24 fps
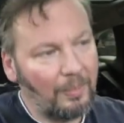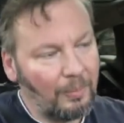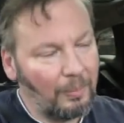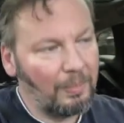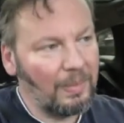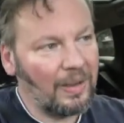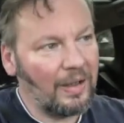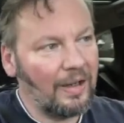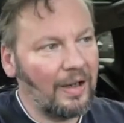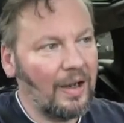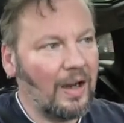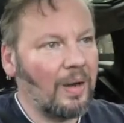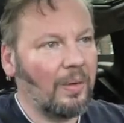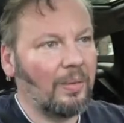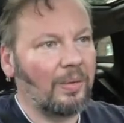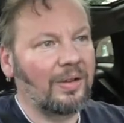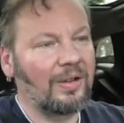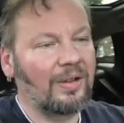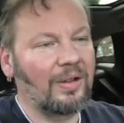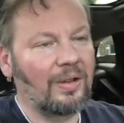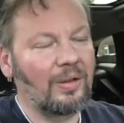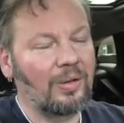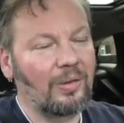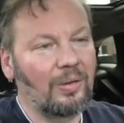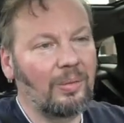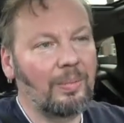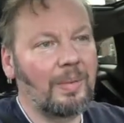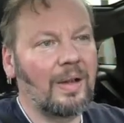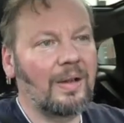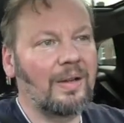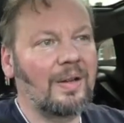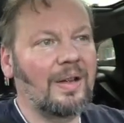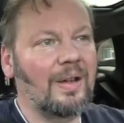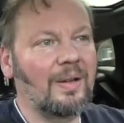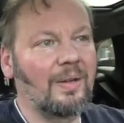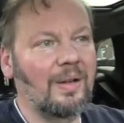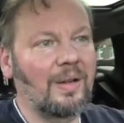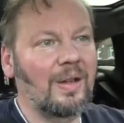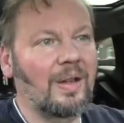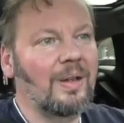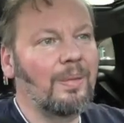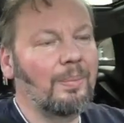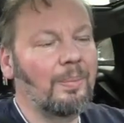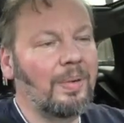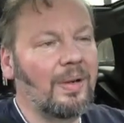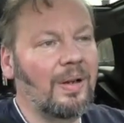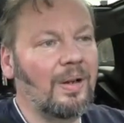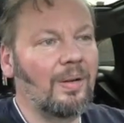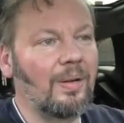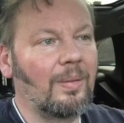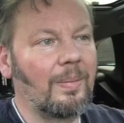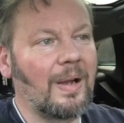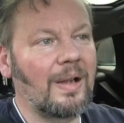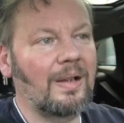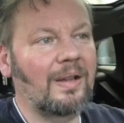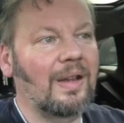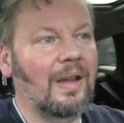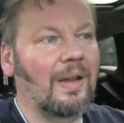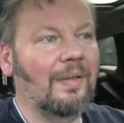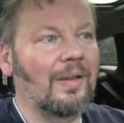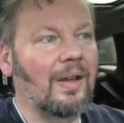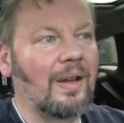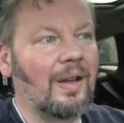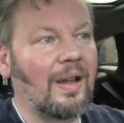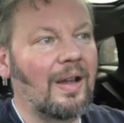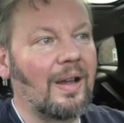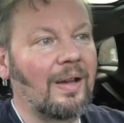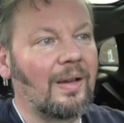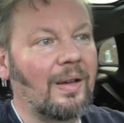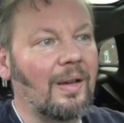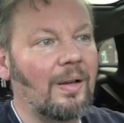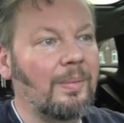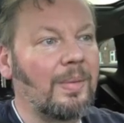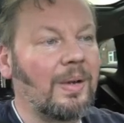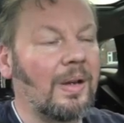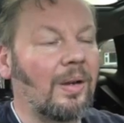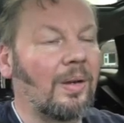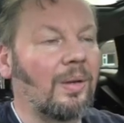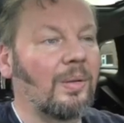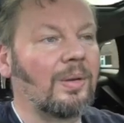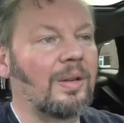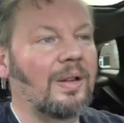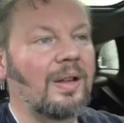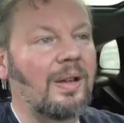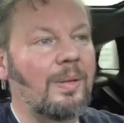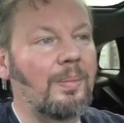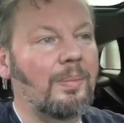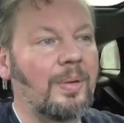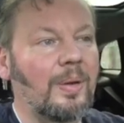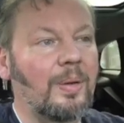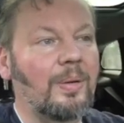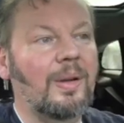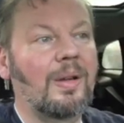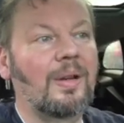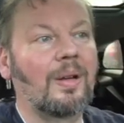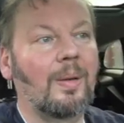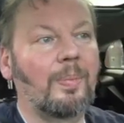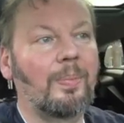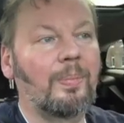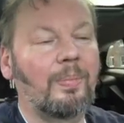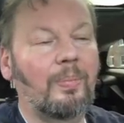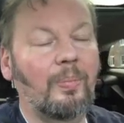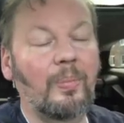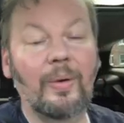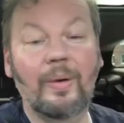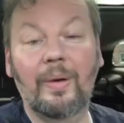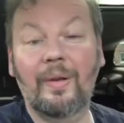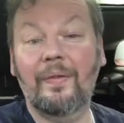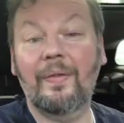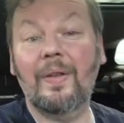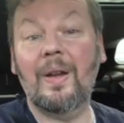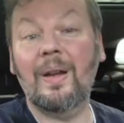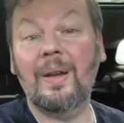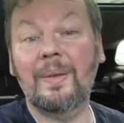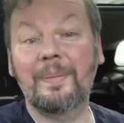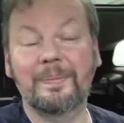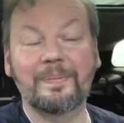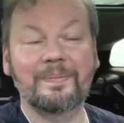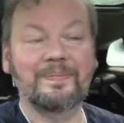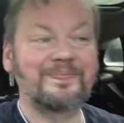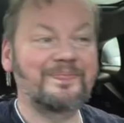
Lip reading: many hours to cool back down again, put it all back together, and lo and behold, it booted up, worked fine.